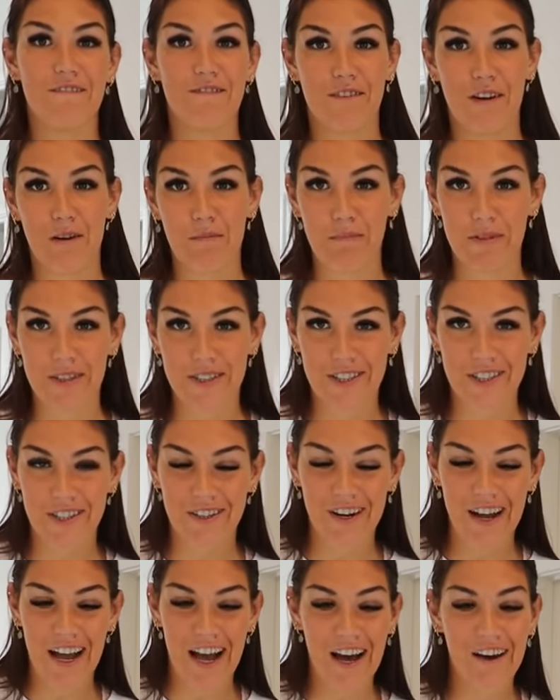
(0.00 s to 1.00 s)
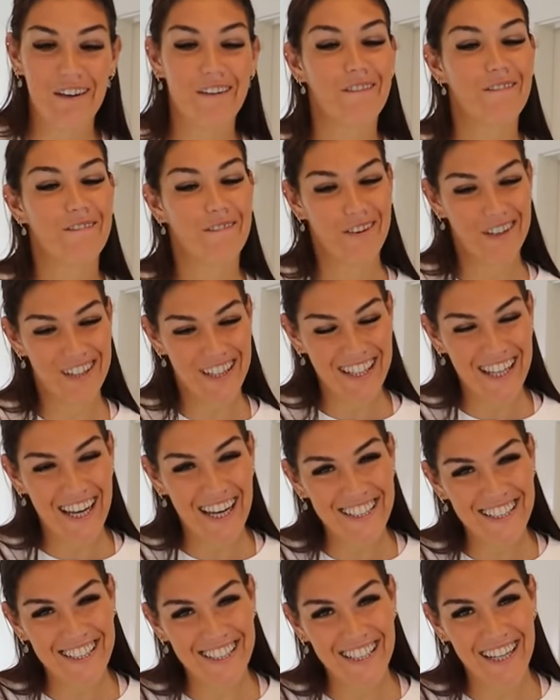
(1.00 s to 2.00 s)
from Butcher Crowd for the
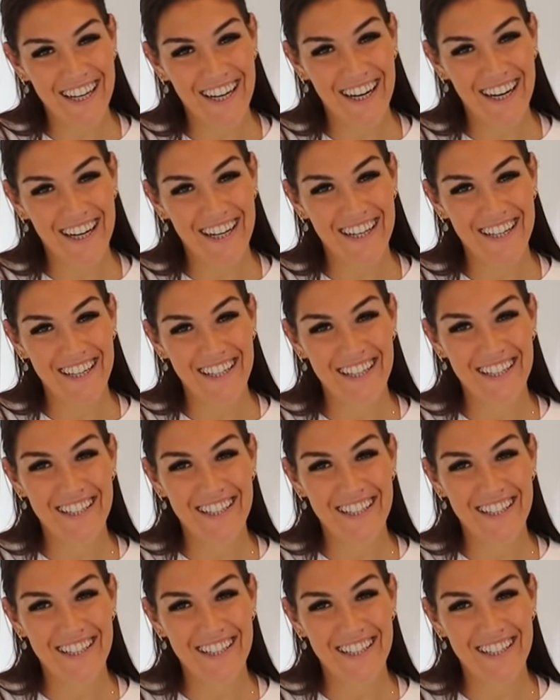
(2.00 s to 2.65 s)
last year.